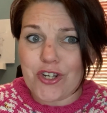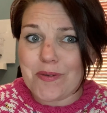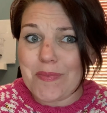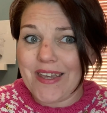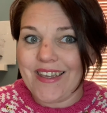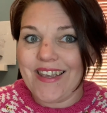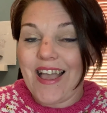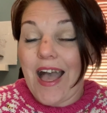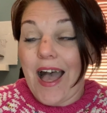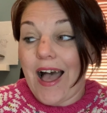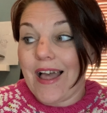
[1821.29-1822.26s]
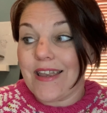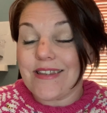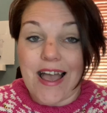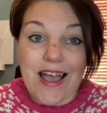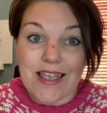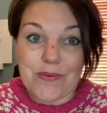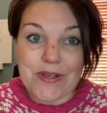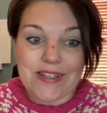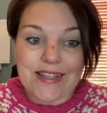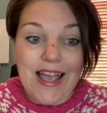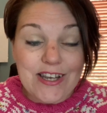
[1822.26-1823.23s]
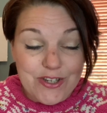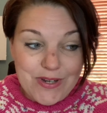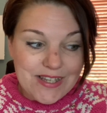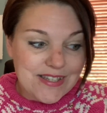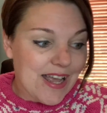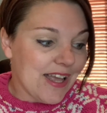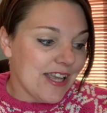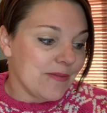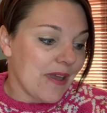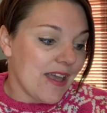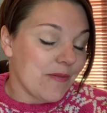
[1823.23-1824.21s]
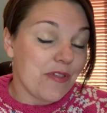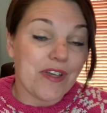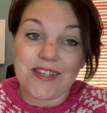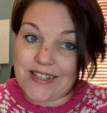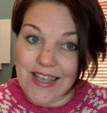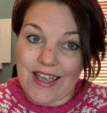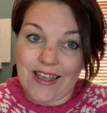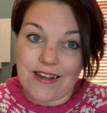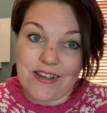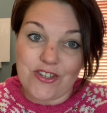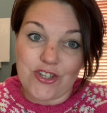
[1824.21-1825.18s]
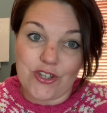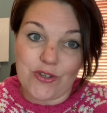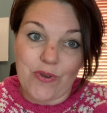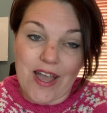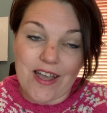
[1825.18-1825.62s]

me, and I will catch you next time. Thanks again to